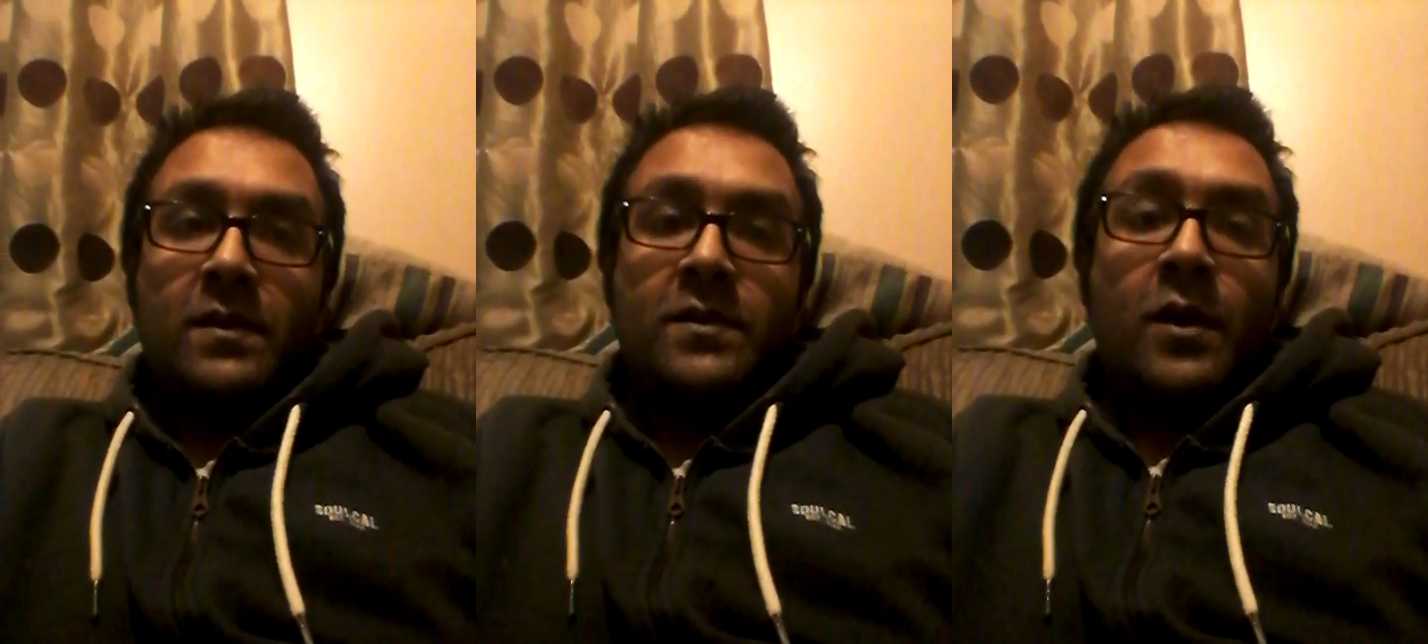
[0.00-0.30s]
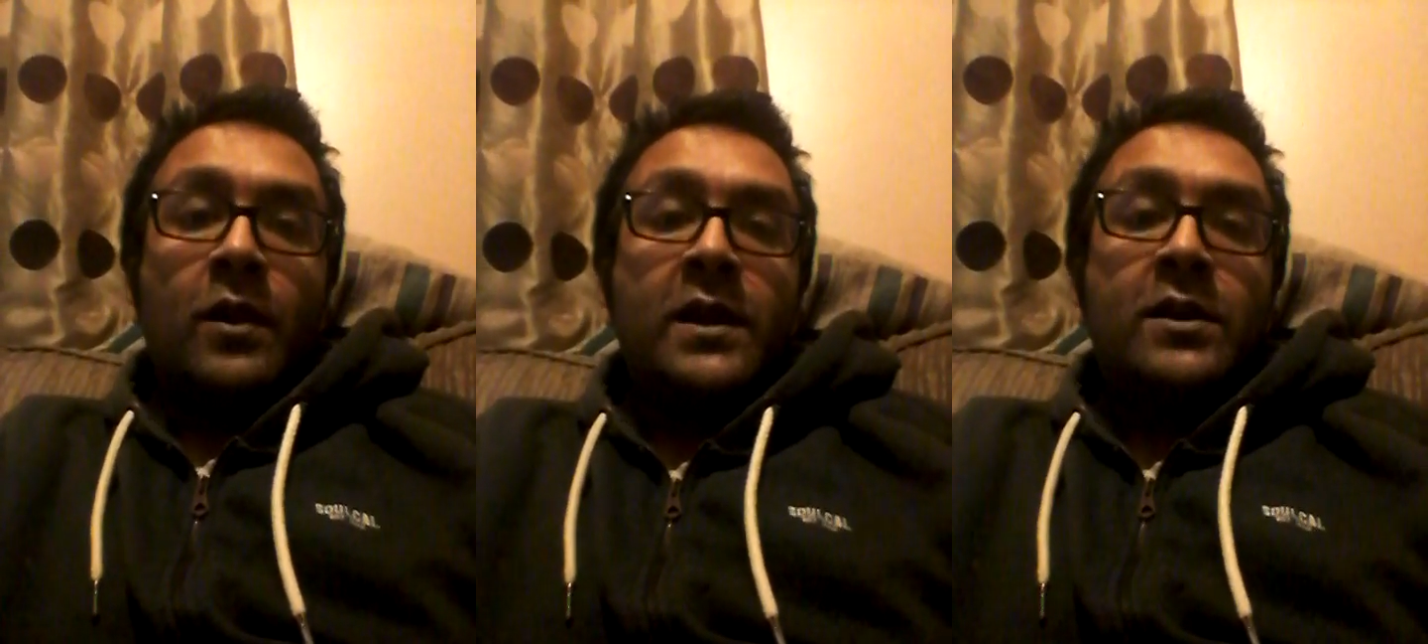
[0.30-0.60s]
It's
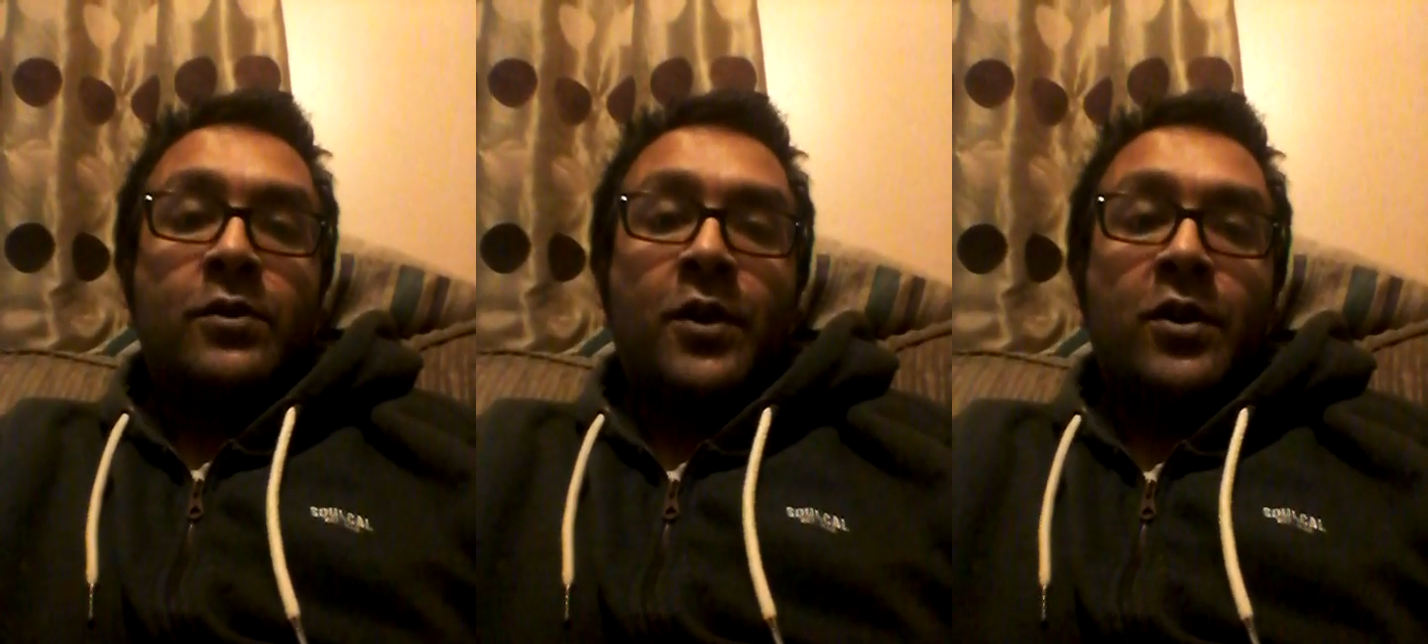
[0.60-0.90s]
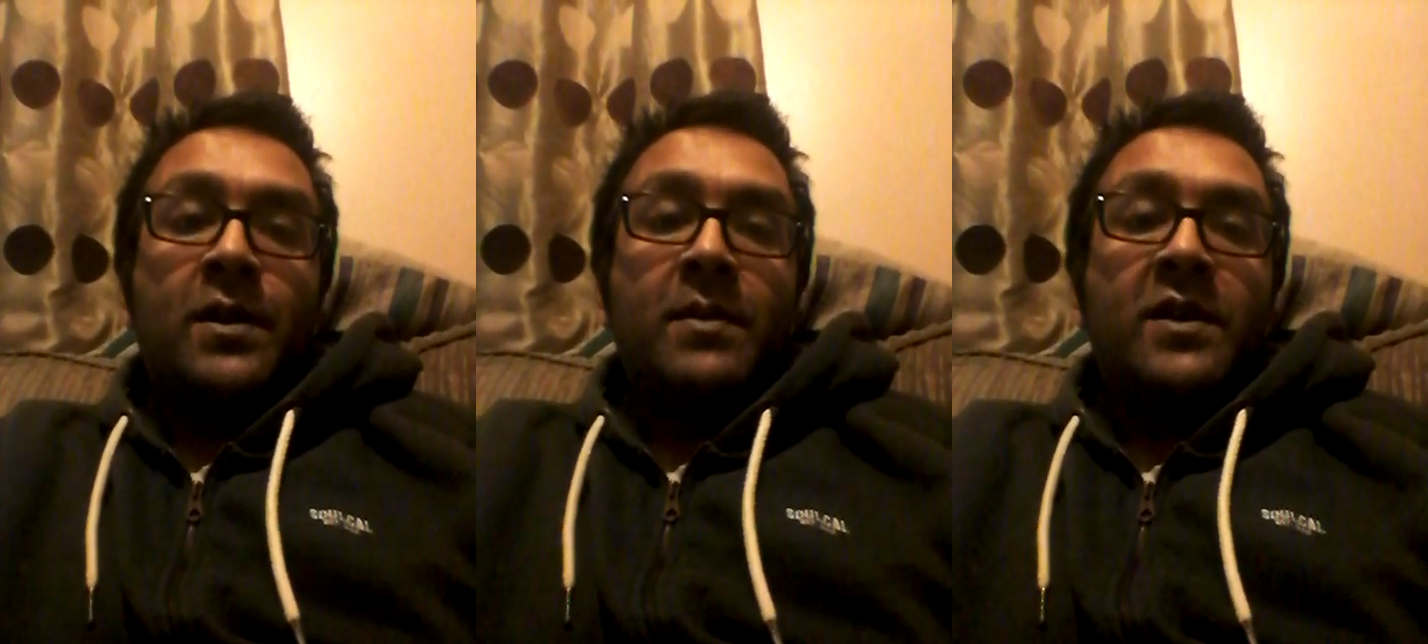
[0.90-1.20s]
not a legal
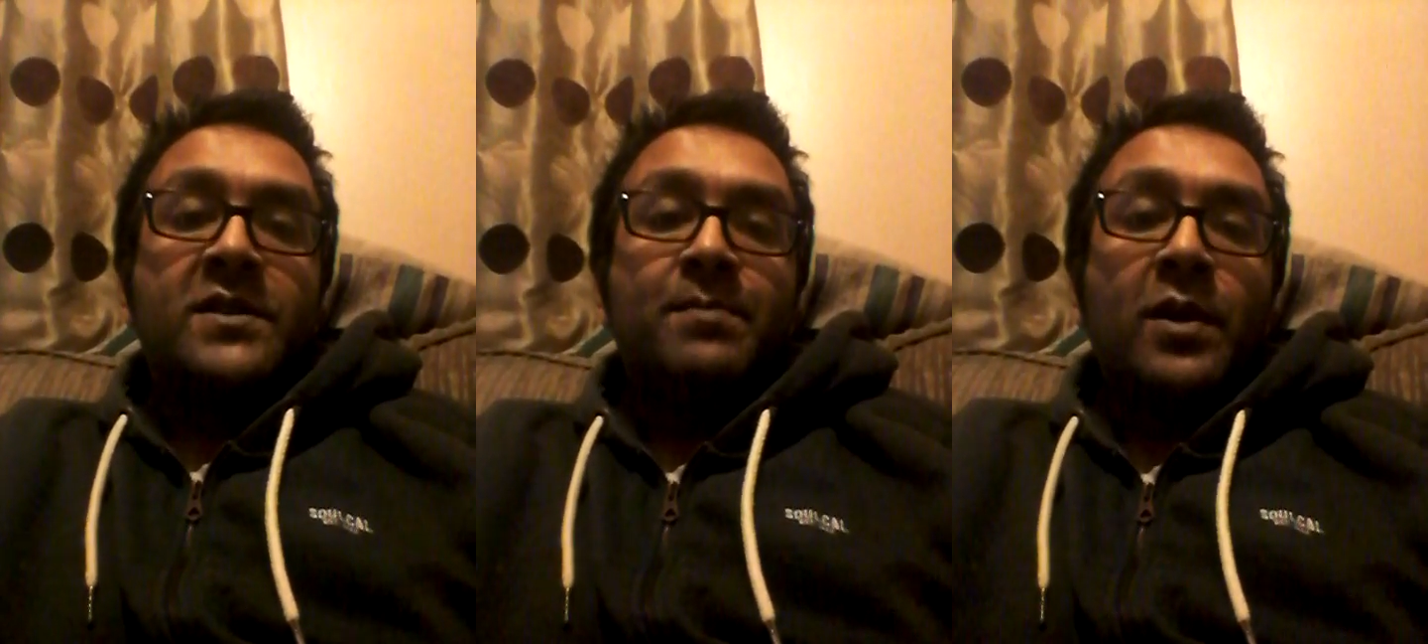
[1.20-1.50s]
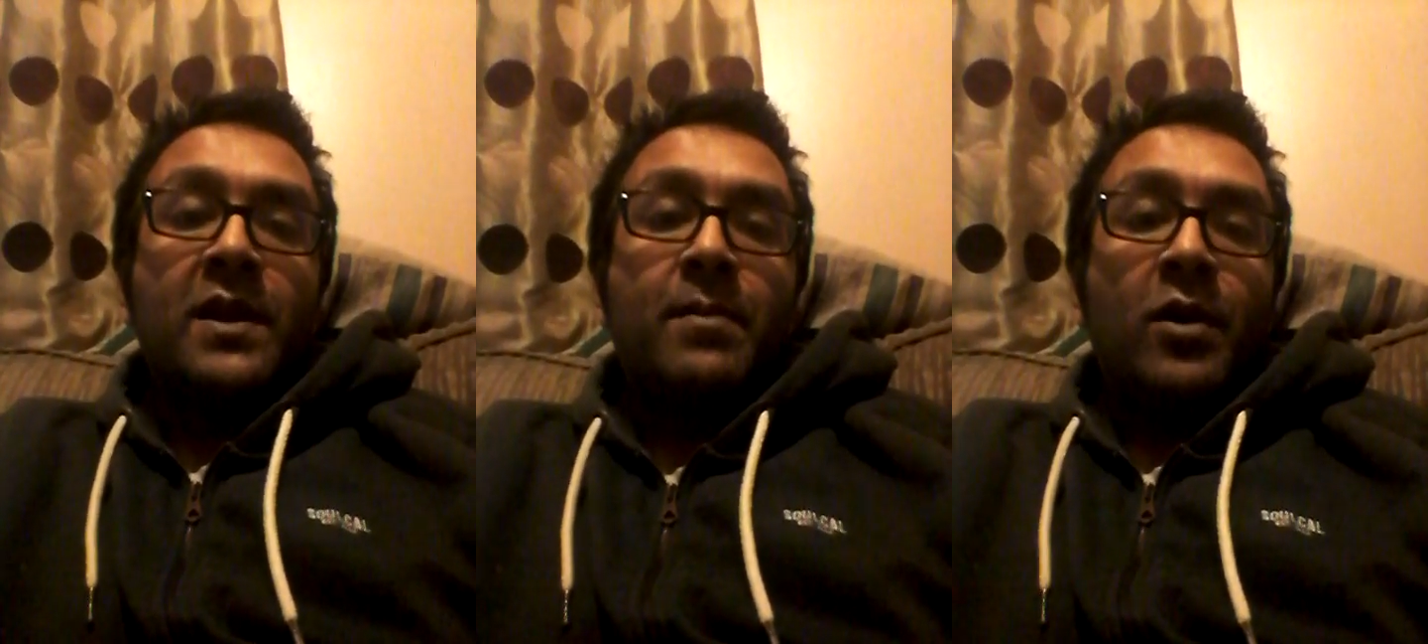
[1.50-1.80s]
document, it's
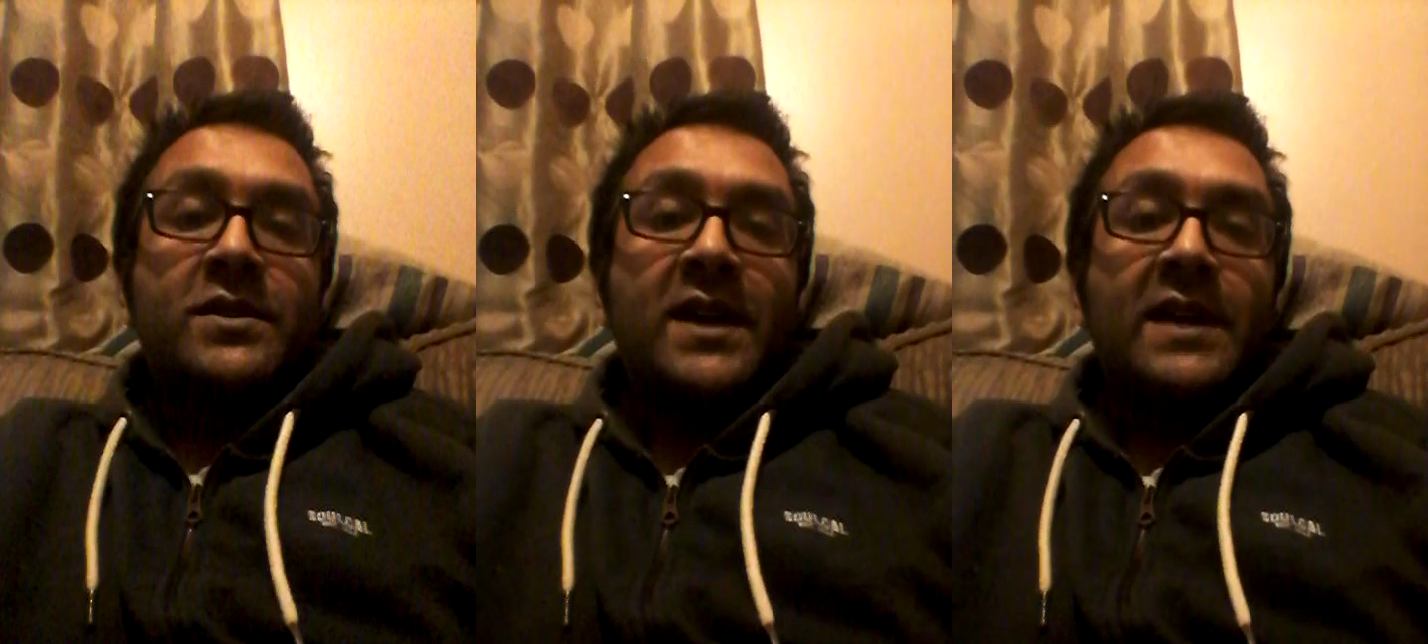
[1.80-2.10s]
bully boy